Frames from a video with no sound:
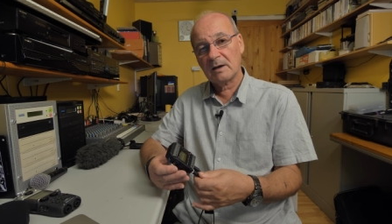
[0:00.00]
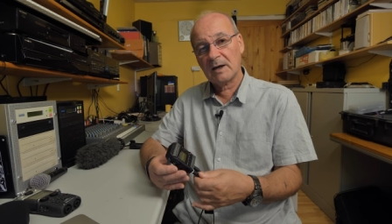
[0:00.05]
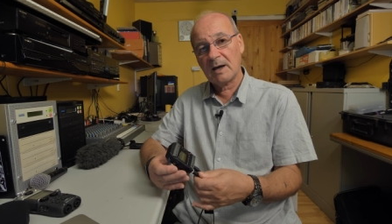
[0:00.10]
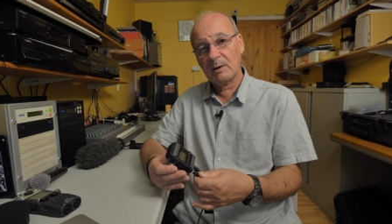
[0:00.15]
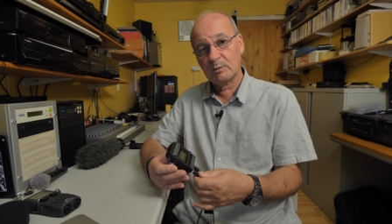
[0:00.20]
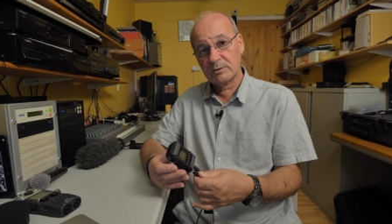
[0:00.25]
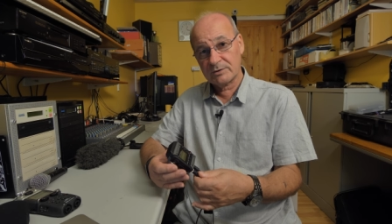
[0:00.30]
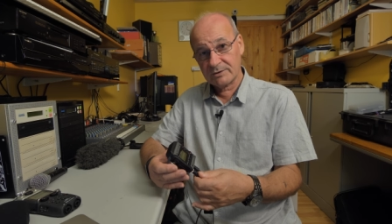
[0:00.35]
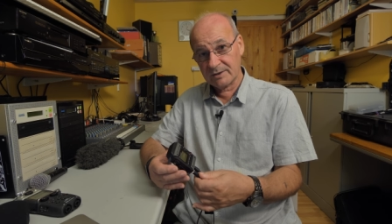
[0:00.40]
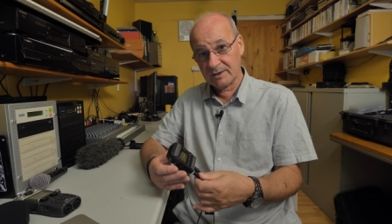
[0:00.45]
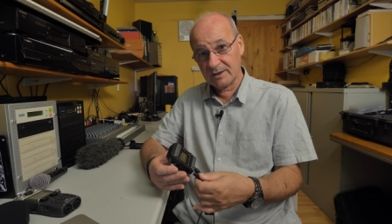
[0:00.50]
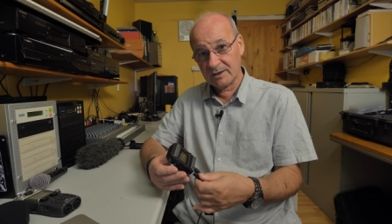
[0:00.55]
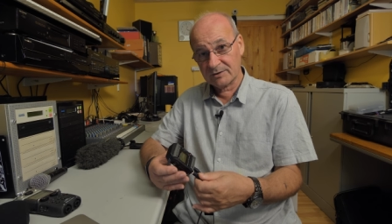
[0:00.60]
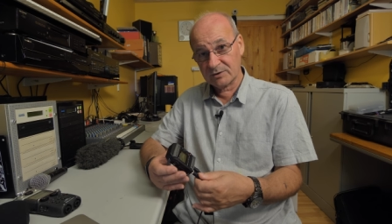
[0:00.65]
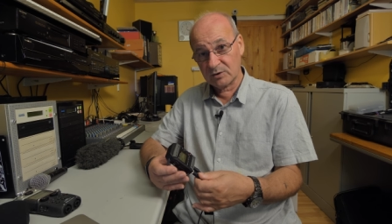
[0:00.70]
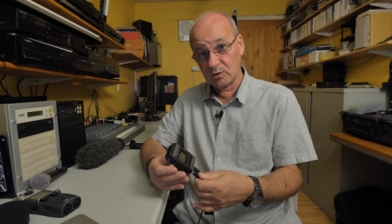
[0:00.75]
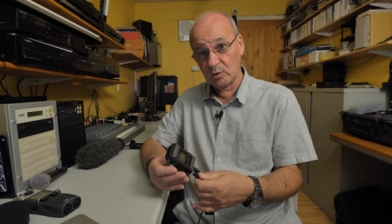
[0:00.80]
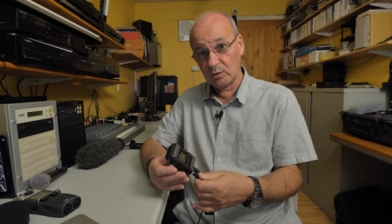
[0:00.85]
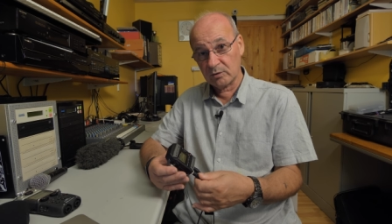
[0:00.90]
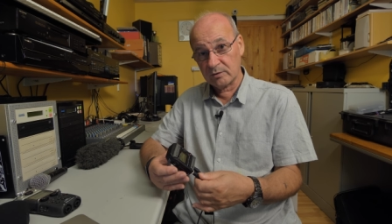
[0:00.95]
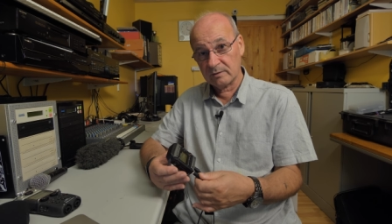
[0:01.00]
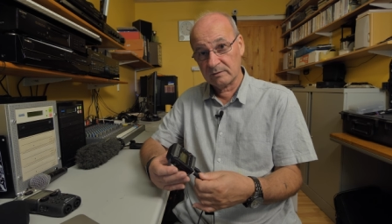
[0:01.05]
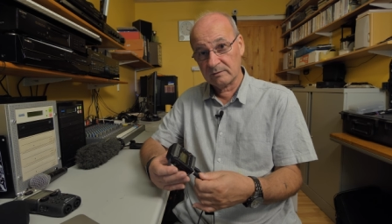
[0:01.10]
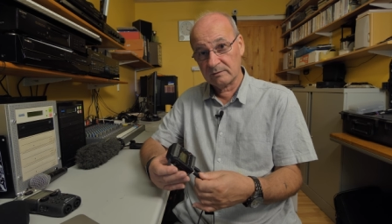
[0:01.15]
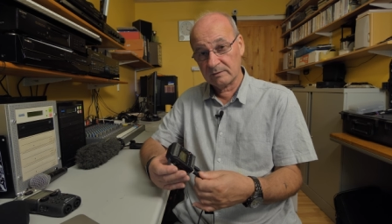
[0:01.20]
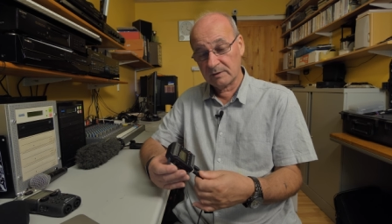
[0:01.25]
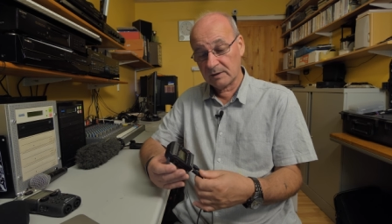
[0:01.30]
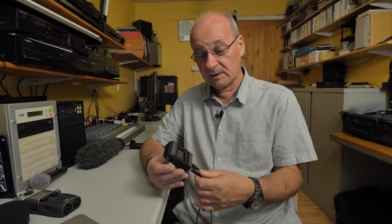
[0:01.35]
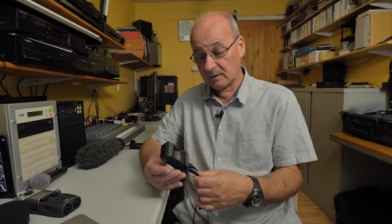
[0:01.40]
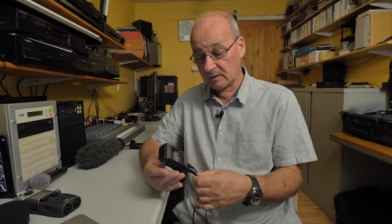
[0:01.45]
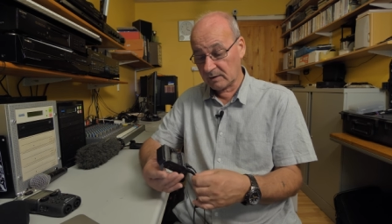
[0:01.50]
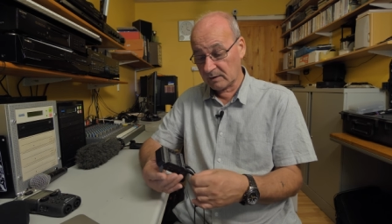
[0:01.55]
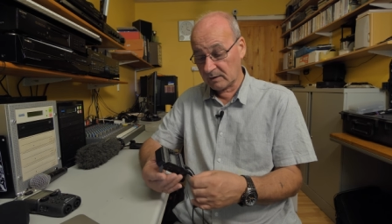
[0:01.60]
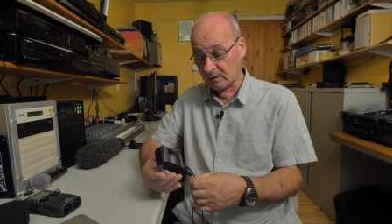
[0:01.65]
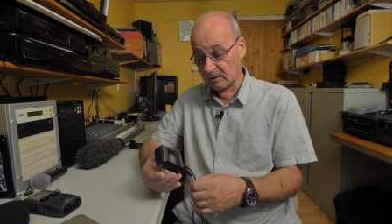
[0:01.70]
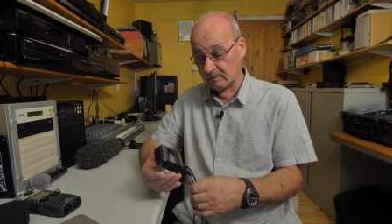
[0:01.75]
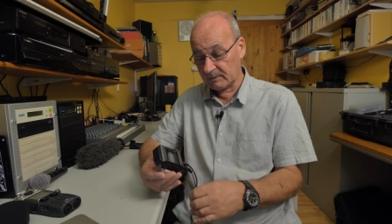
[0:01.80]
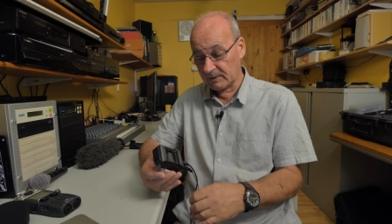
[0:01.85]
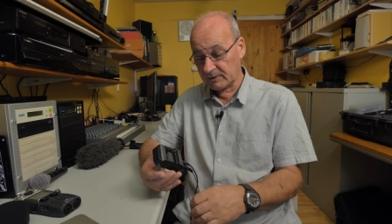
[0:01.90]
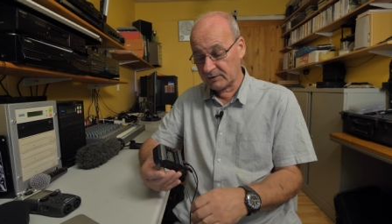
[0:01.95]
I would say, is good.
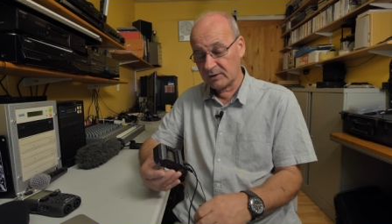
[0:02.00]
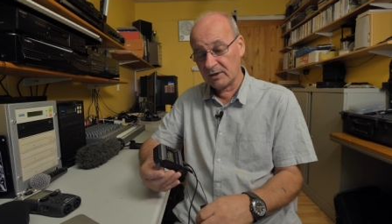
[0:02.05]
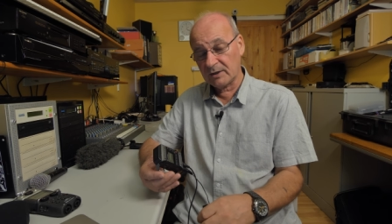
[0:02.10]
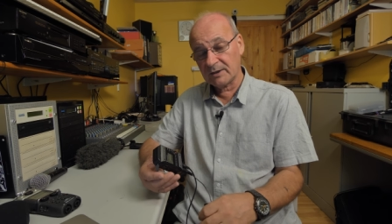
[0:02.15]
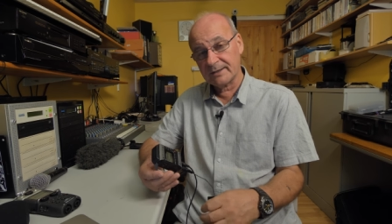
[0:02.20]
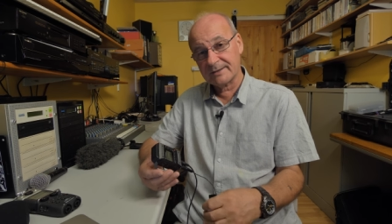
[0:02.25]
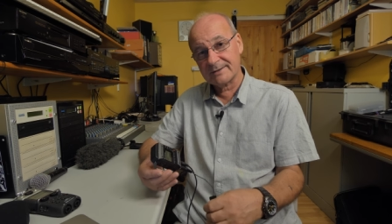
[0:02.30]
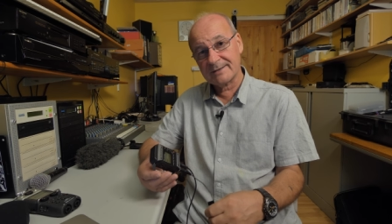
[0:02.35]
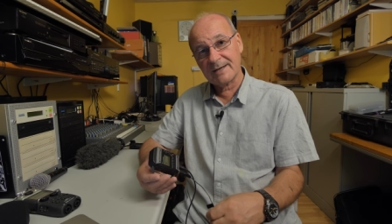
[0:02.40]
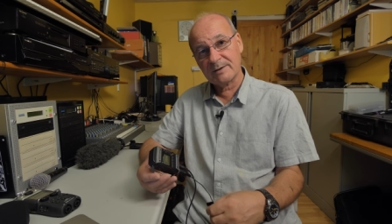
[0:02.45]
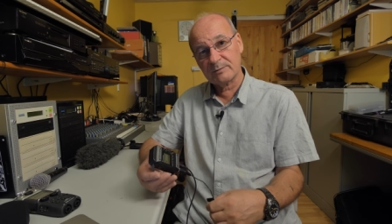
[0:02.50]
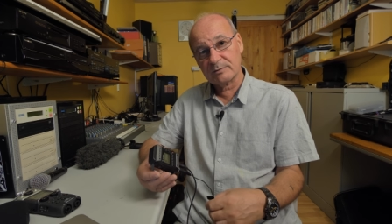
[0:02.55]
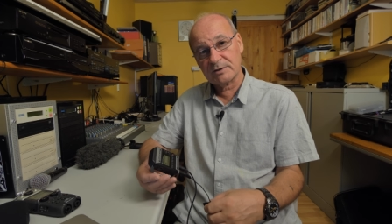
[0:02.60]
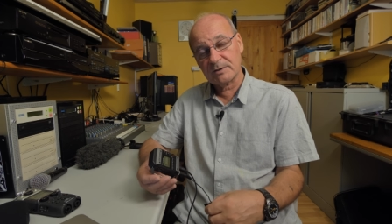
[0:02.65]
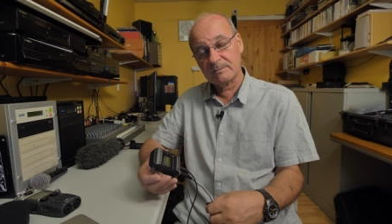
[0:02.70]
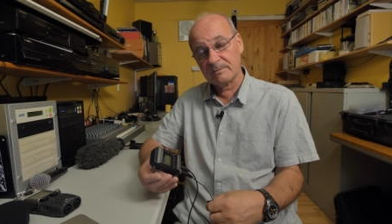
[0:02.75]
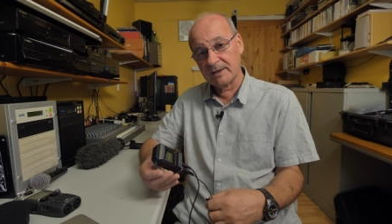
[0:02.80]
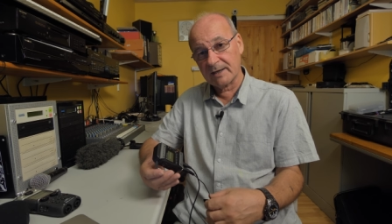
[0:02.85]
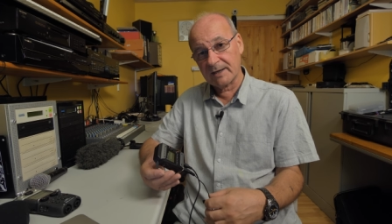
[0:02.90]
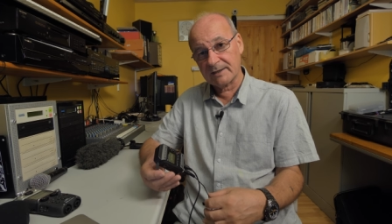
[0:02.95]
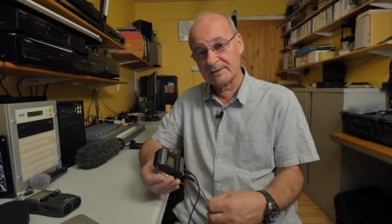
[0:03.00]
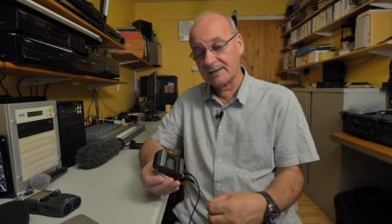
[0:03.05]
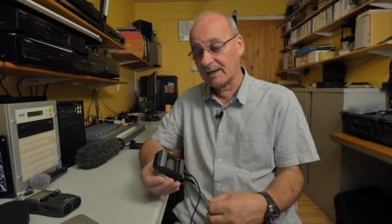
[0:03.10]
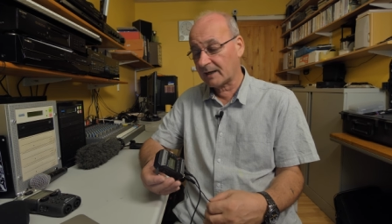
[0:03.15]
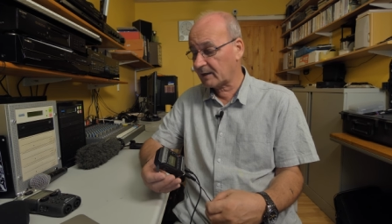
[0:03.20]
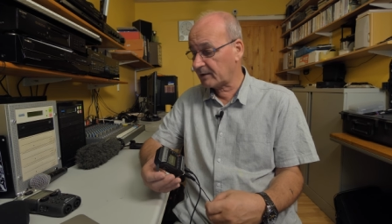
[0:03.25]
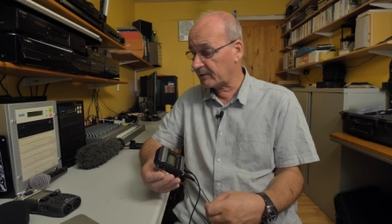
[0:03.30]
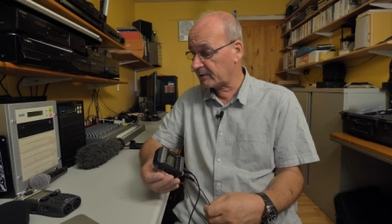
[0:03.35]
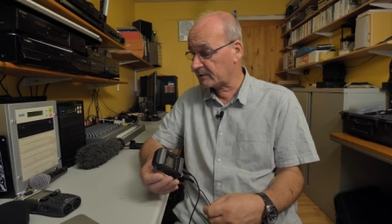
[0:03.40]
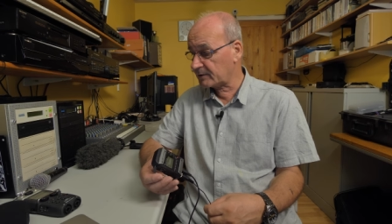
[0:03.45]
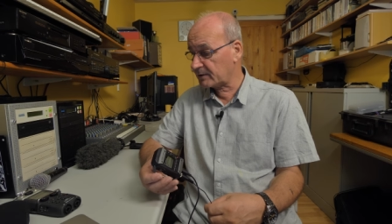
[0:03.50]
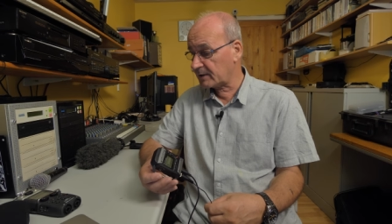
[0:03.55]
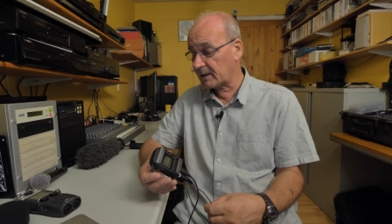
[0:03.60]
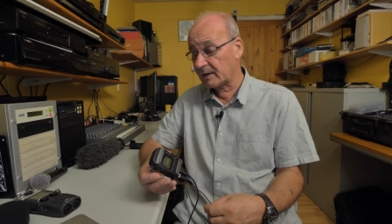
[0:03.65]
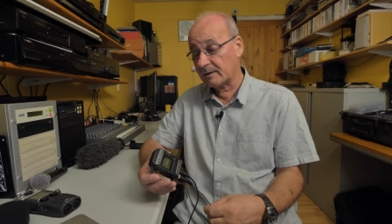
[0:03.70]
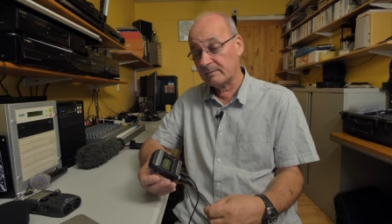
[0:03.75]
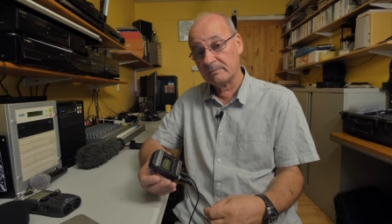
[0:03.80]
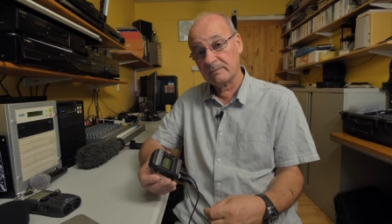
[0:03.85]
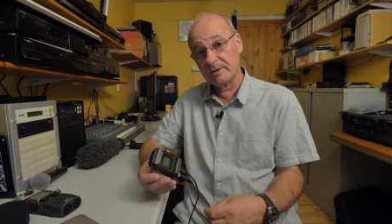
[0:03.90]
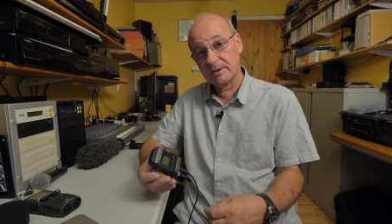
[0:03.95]
Um, it certainly sounds to me exactly the
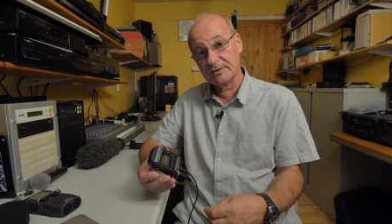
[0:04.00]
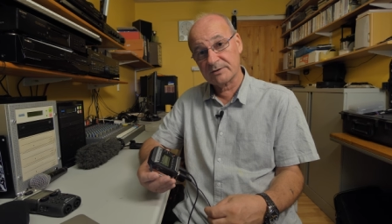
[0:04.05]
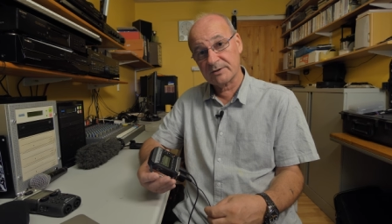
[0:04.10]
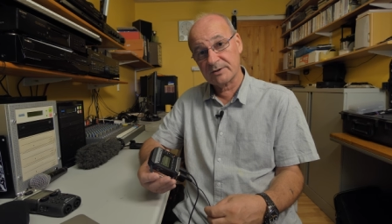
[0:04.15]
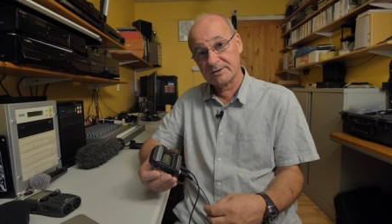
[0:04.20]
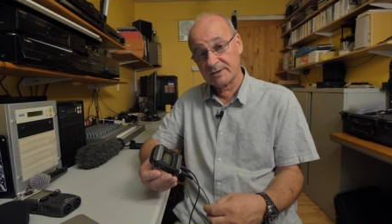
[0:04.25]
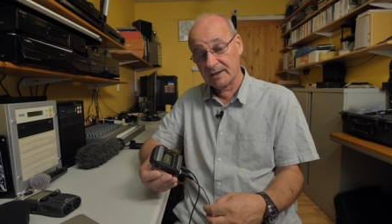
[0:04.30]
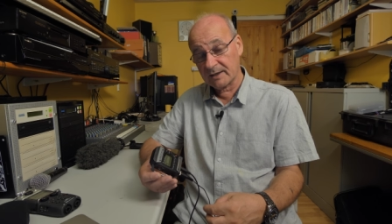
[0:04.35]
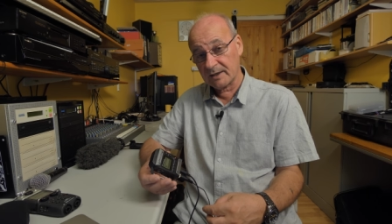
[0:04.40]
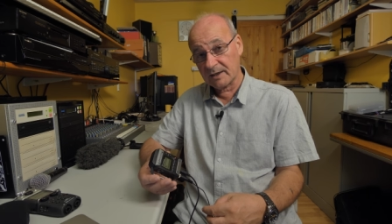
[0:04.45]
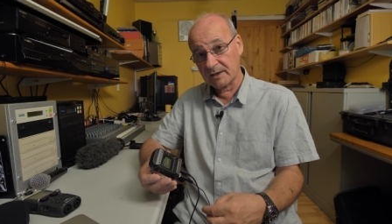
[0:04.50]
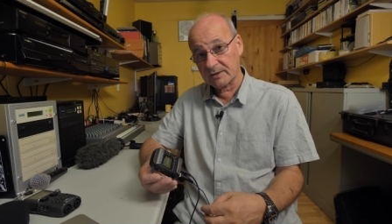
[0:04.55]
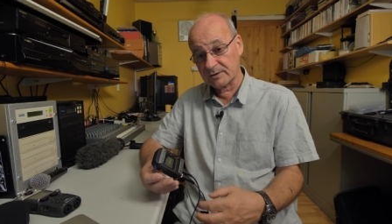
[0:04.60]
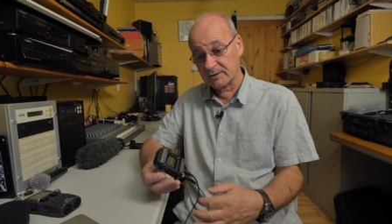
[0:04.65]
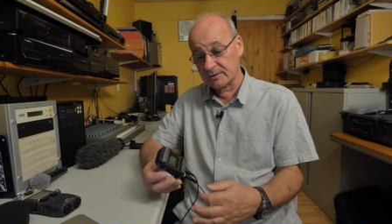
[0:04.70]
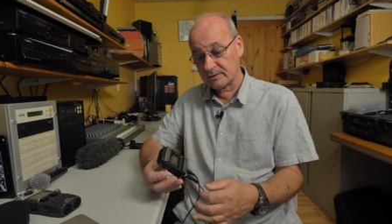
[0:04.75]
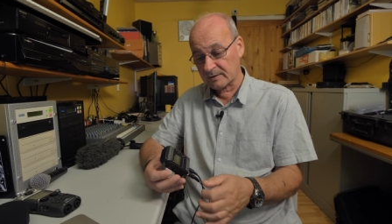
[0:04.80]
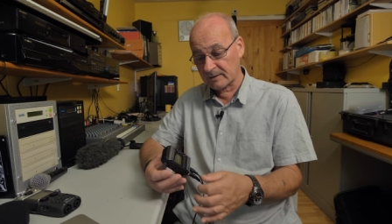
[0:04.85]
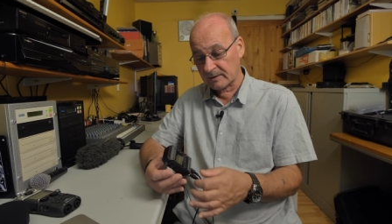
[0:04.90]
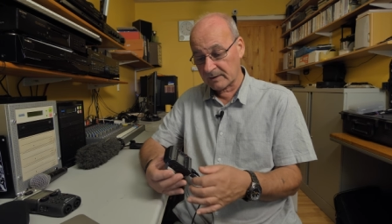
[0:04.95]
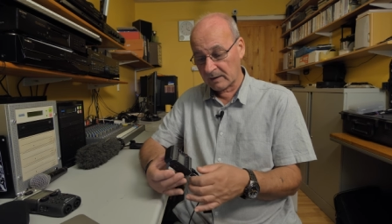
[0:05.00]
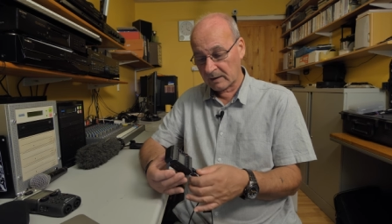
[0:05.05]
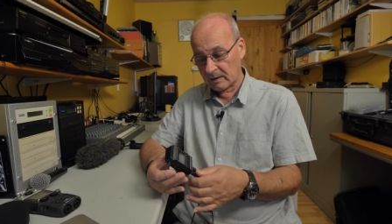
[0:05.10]
same as the Sennheisers.